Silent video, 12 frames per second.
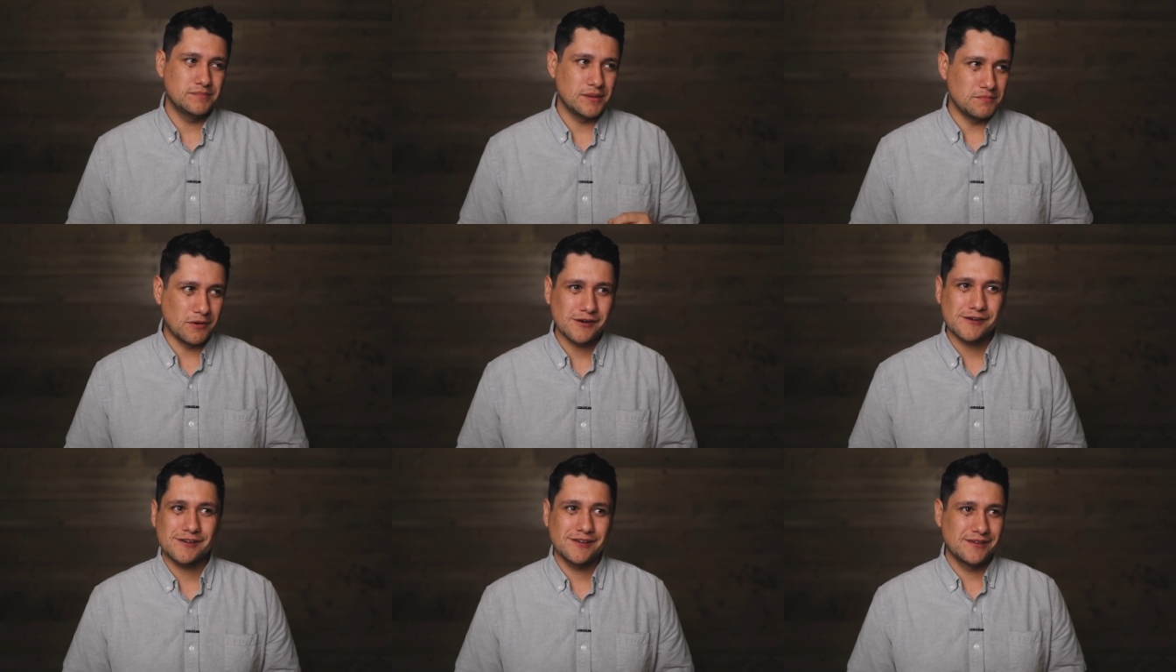But
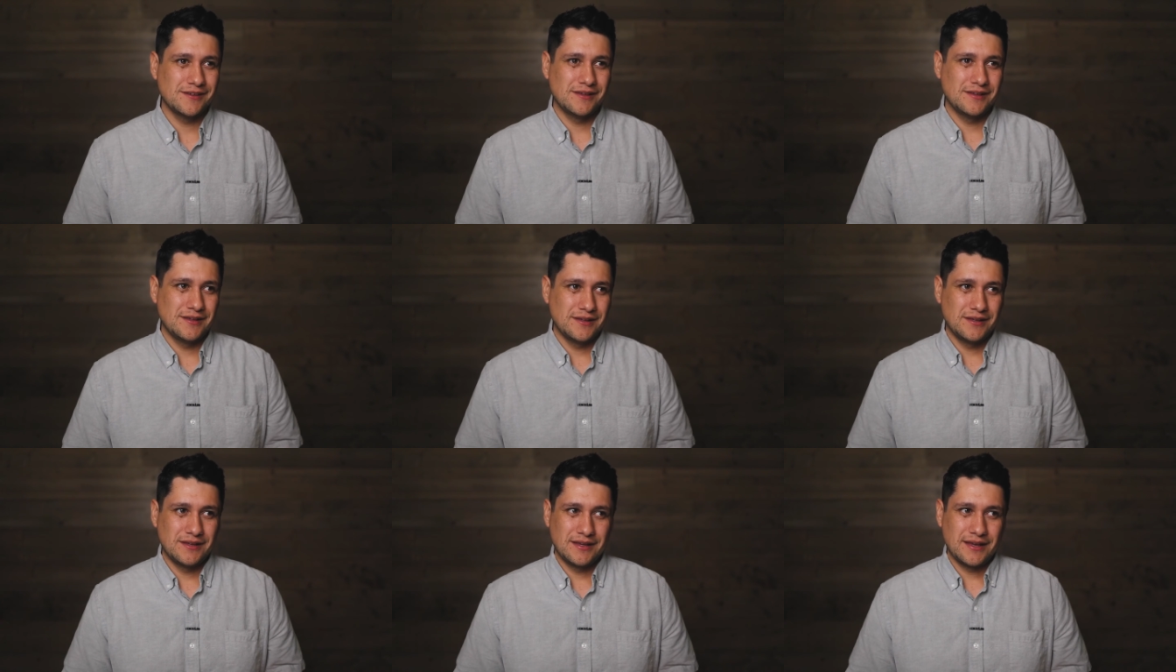Mark,
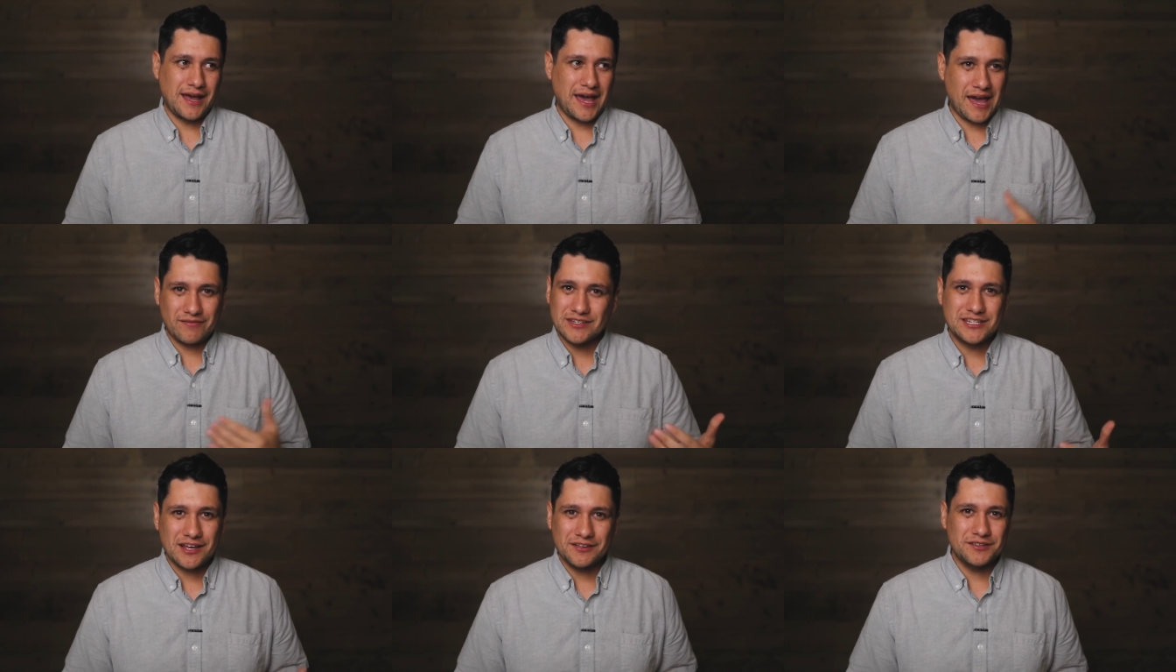I have
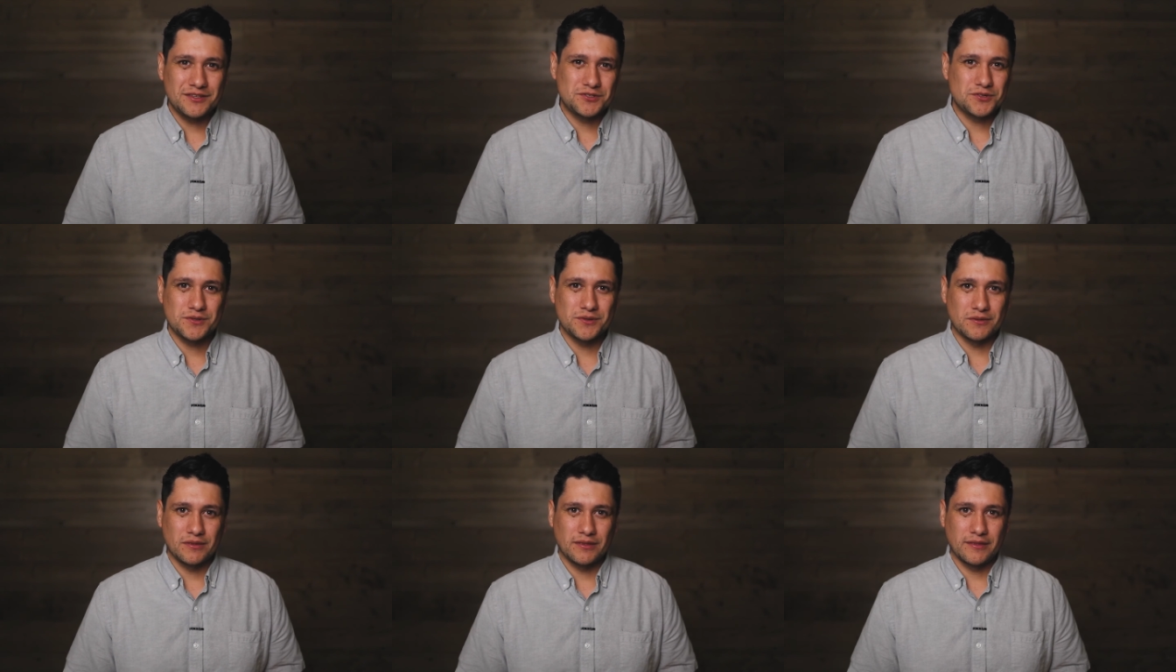to tell you the
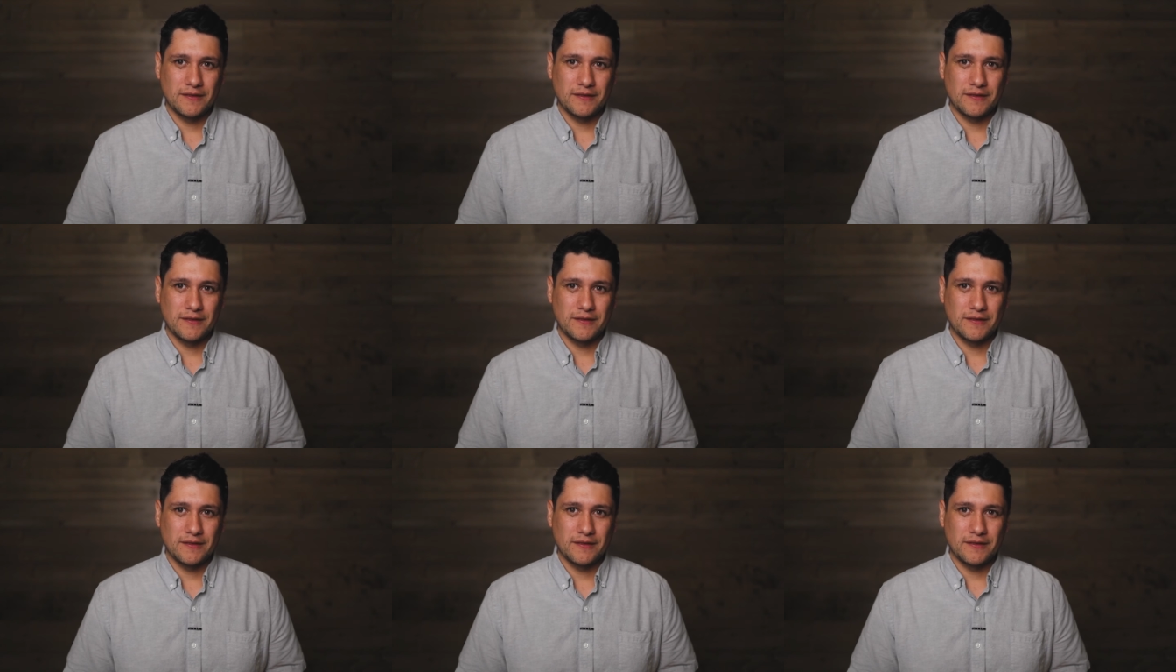truth.